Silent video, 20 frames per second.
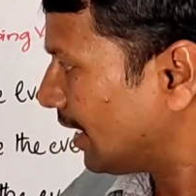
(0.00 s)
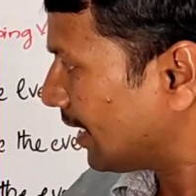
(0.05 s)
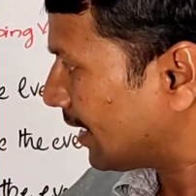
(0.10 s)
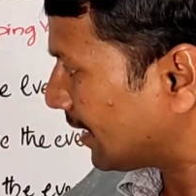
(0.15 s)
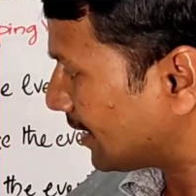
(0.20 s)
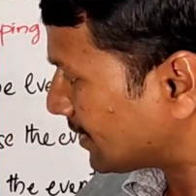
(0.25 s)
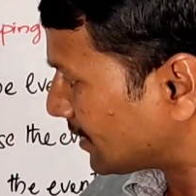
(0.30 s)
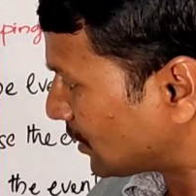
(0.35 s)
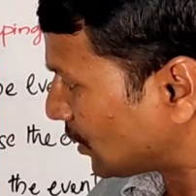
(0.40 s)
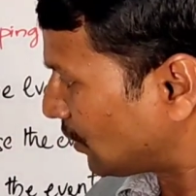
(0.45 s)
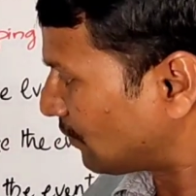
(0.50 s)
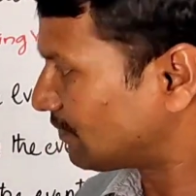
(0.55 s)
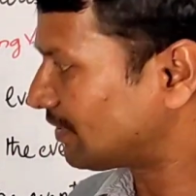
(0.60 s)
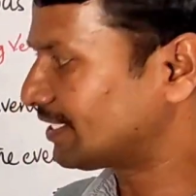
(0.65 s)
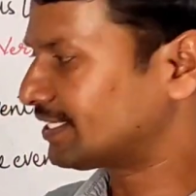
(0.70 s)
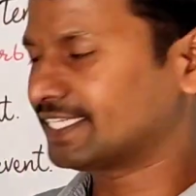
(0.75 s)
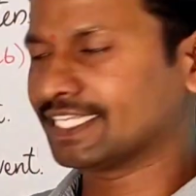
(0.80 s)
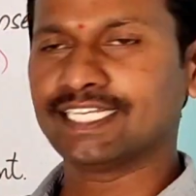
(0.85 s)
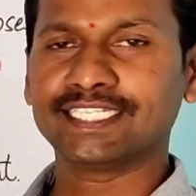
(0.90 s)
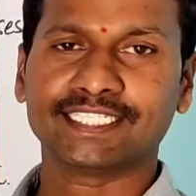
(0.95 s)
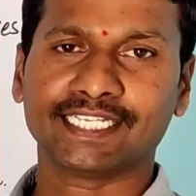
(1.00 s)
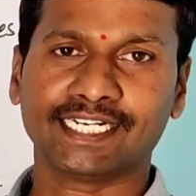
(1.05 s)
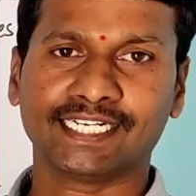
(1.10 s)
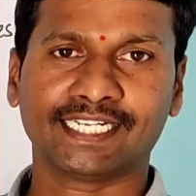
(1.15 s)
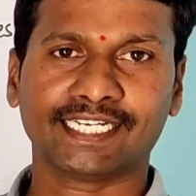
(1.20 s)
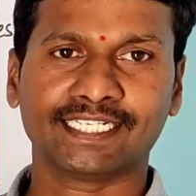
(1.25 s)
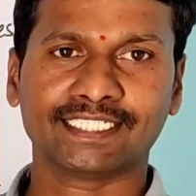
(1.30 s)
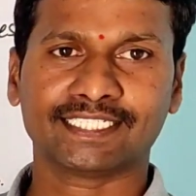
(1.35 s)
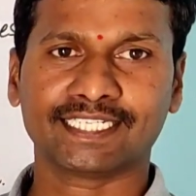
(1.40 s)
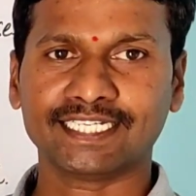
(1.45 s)
Rest of the three
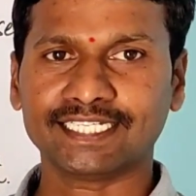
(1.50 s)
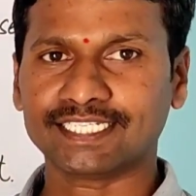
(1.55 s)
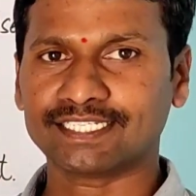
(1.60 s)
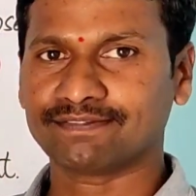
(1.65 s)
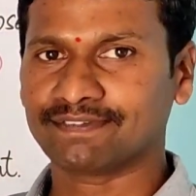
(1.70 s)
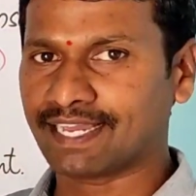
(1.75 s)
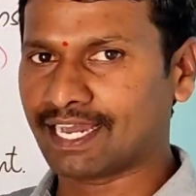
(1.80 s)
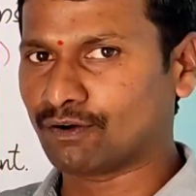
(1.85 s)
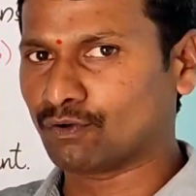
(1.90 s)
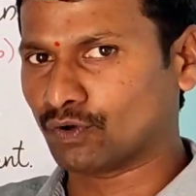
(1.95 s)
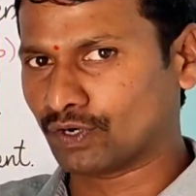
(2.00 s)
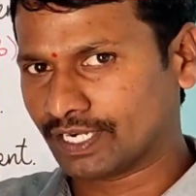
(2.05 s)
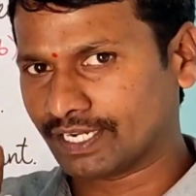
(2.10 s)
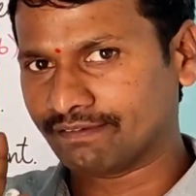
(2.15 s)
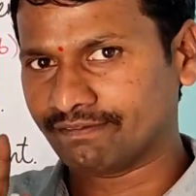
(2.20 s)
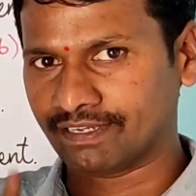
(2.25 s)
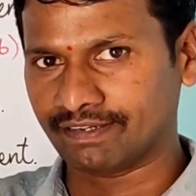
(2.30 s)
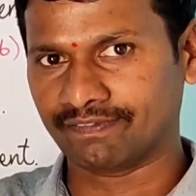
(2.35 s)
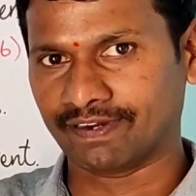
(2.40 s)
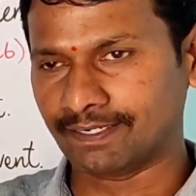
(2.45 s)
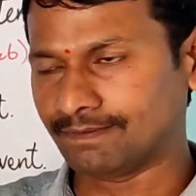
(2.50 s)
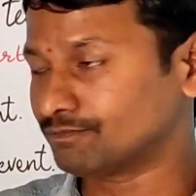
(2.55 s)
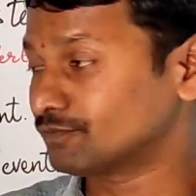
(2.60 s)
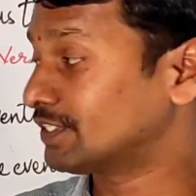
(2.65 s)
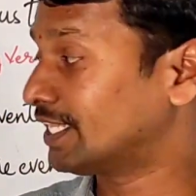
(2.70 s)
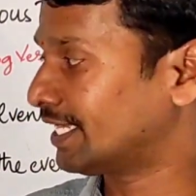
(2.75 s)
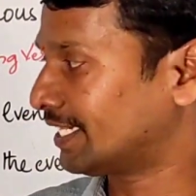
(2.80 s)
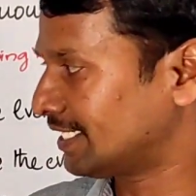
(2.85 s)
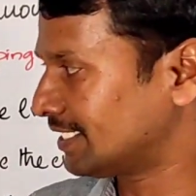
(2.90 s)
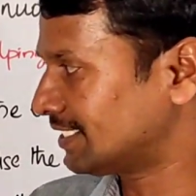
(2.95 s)
sentences we have only V1,
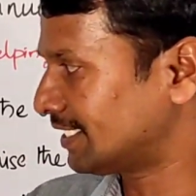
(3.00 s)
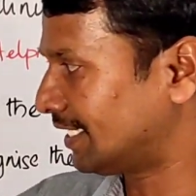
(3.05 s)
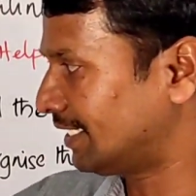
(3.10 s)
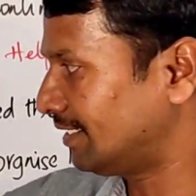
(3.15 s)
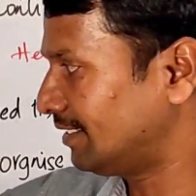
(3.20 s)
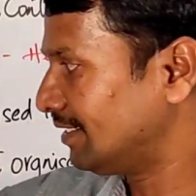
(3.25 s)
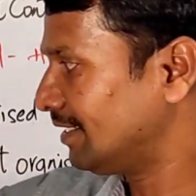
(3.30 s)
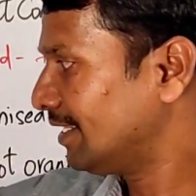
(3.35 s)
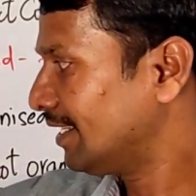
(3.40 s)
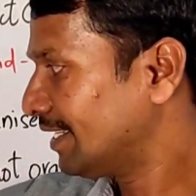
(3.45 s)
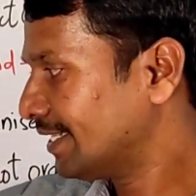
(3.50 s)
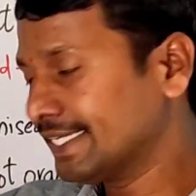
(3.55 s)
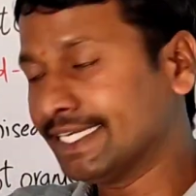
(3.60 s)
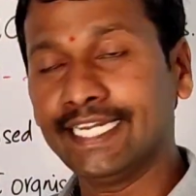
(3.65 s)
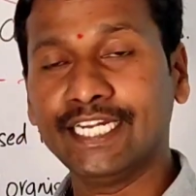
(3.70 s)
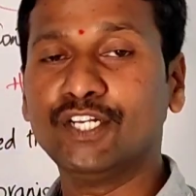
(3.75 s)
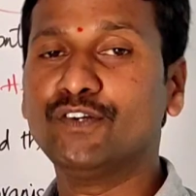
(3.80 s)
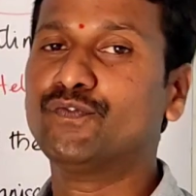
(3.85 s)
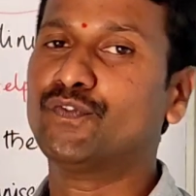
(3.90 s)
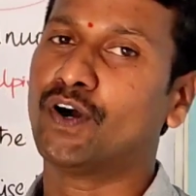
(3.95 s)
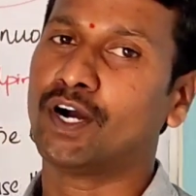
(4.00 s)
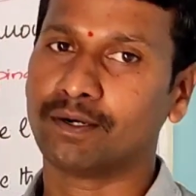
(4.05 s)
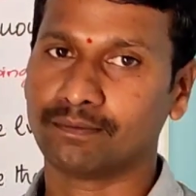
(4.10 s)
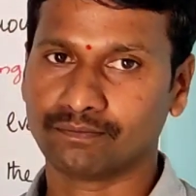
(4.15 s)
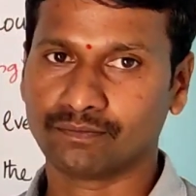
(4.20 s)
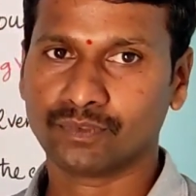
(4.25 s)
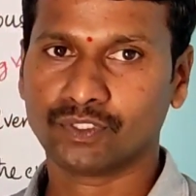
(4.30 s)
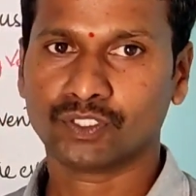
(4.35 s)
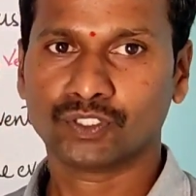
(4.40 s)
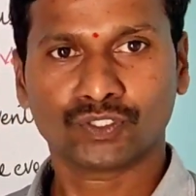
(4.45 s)
the reason did form.
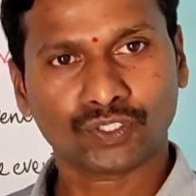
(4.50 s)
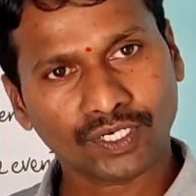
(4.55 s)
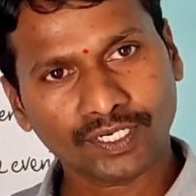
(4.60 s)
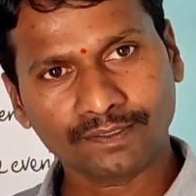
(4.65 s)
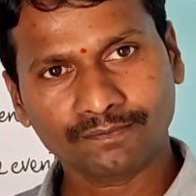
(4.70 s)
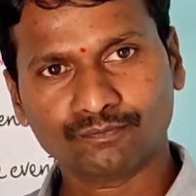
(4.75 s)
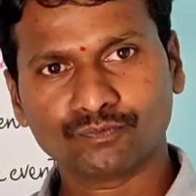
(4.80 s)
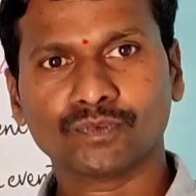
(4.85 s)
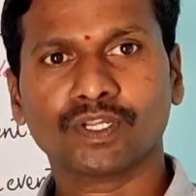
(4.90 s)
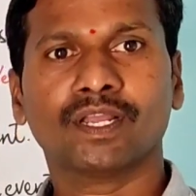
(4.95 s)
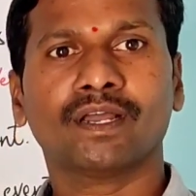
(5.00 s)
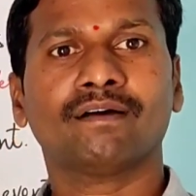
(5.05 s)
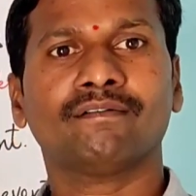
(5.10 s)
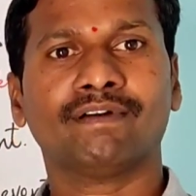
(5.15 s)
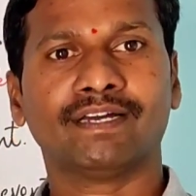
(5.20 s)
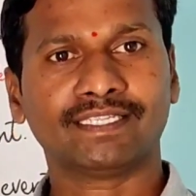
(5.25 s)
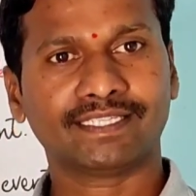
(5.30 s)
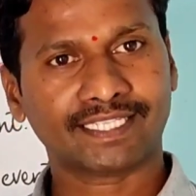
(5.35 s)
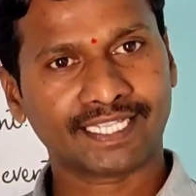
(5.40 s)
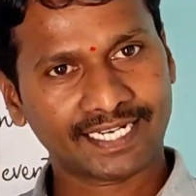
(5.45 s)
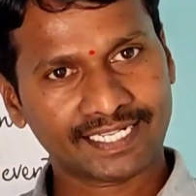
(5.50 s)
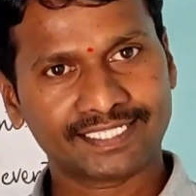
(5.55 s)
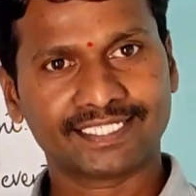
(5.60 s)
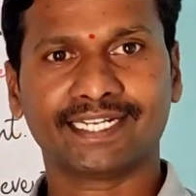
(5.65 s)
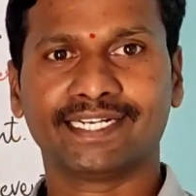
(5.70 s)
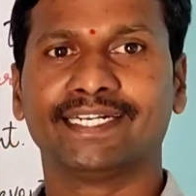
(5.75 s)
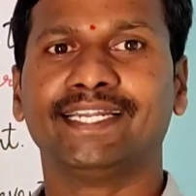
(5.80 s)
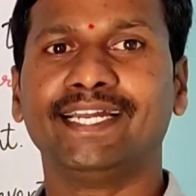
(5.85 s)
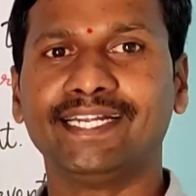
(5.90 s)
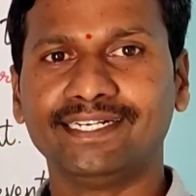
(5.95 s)
So when there is
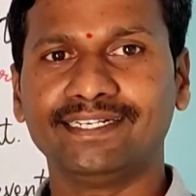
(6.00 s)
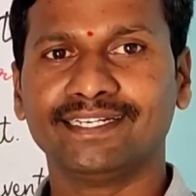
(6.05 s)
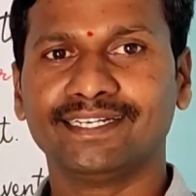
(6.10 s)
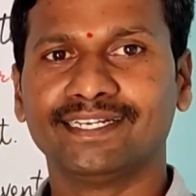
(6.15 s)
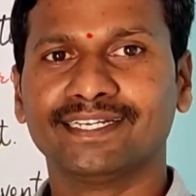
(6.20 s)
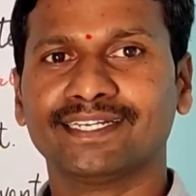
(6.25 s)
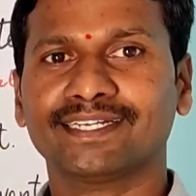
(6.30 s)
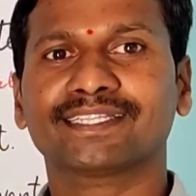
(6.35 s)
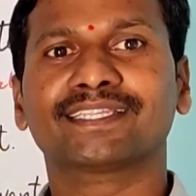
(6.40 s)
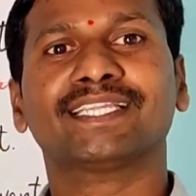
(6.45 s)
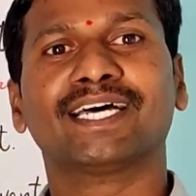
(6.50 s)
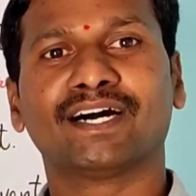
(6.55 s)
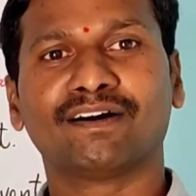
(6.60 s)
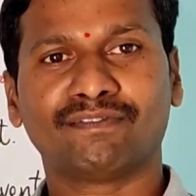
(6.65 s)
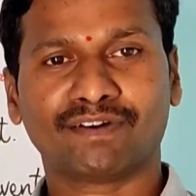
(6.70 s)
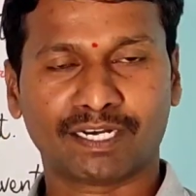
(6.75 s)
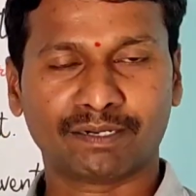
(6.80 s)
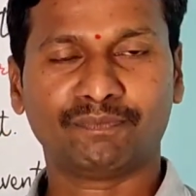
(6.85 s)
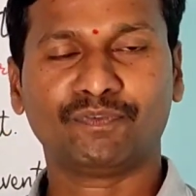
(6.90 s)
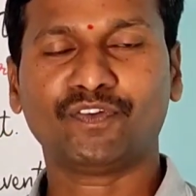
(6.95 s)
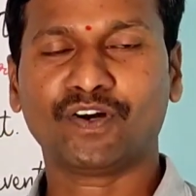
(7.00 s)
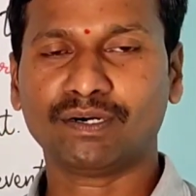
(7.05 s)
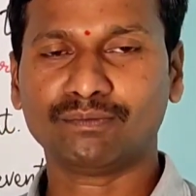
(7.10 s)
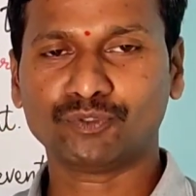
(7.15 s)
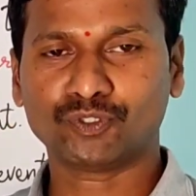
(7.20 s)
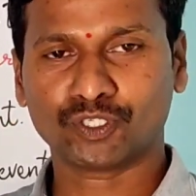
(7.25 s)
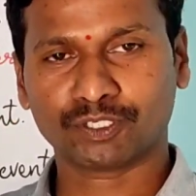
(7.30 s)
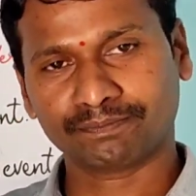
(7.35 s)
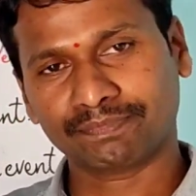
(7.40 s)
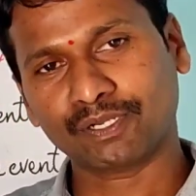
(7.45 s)
a did, the verb form
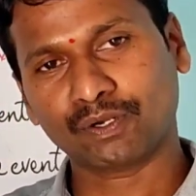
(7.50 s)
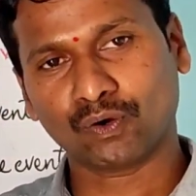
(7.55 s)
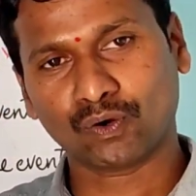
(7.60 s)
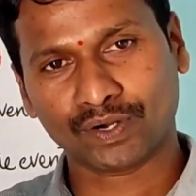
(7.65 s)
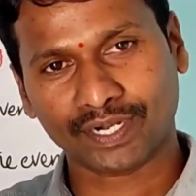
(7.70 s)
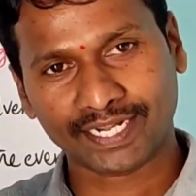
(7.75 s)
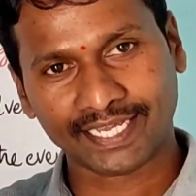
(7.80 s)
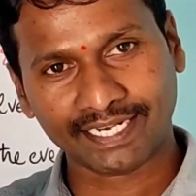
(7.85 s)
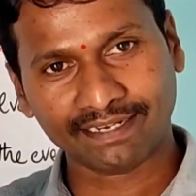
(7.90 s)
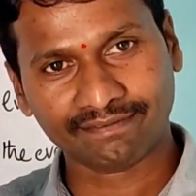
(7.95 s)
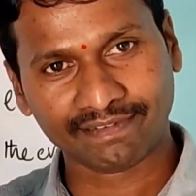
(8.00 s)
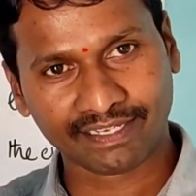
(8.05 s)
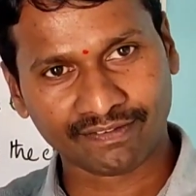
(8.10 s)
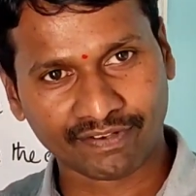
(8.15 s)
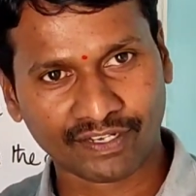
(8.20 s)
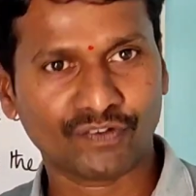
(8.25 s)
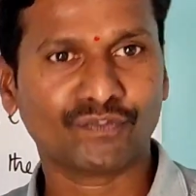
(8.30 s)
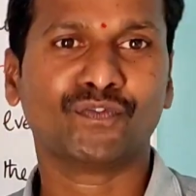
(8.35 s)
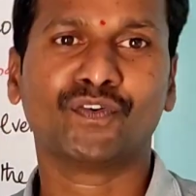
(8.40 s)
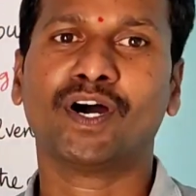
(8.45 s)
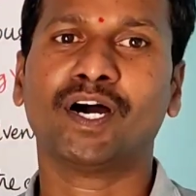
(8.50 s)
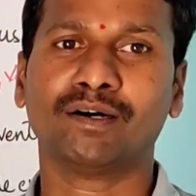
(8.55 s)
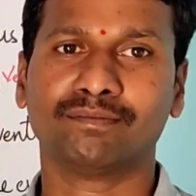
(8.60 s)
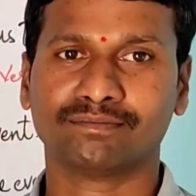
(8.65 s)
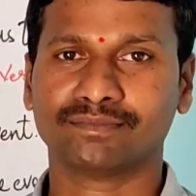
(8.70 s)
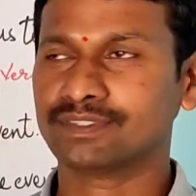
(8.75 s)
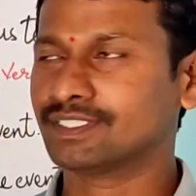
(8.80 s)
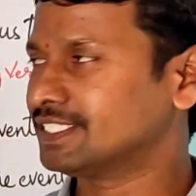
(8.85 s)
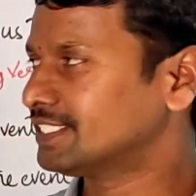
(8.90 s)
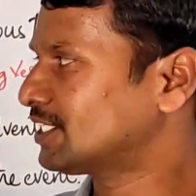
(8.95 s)
should be only in V1
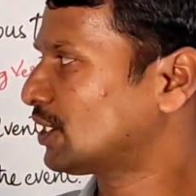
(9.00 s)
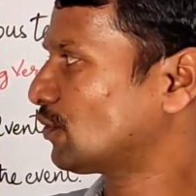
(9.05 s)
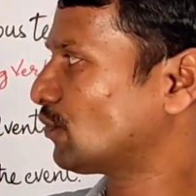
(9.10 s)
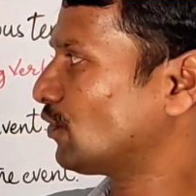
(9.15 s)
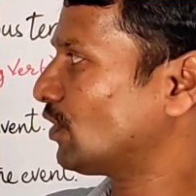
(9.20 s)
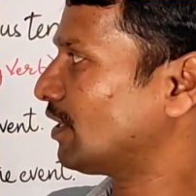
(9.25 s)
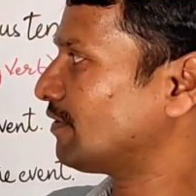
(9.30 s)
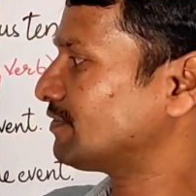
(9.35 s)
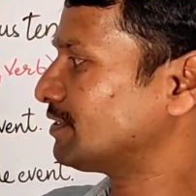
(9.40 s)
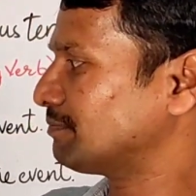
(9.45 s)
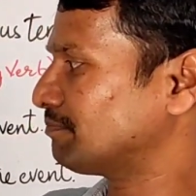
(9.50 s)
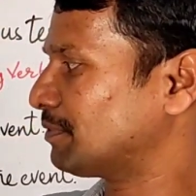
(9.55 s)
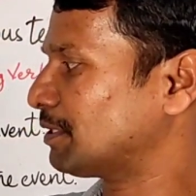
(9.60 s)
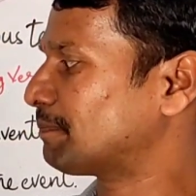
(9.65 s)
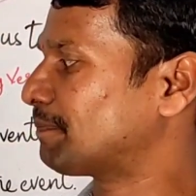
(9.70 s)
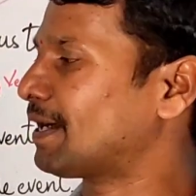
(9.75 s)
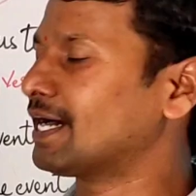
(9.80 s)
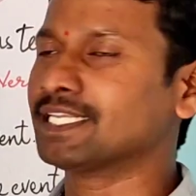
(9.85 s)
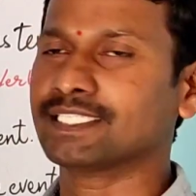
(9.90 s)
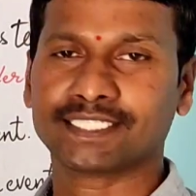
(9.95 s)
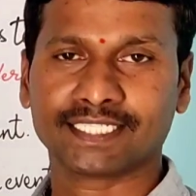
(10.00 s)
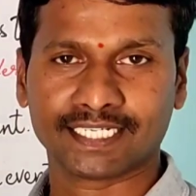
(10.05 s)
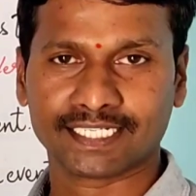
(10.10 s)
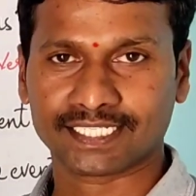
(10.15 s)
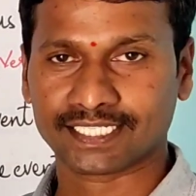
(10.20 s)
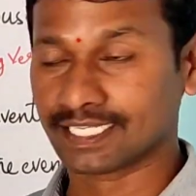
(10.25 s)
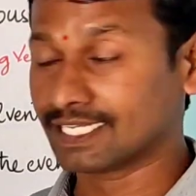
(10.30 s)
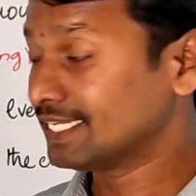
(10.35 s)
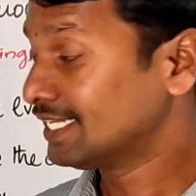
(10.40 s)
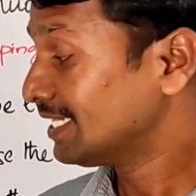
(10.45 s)
form. This is the rule of simple past
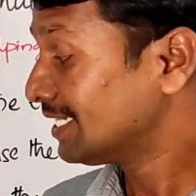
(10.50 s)
tense.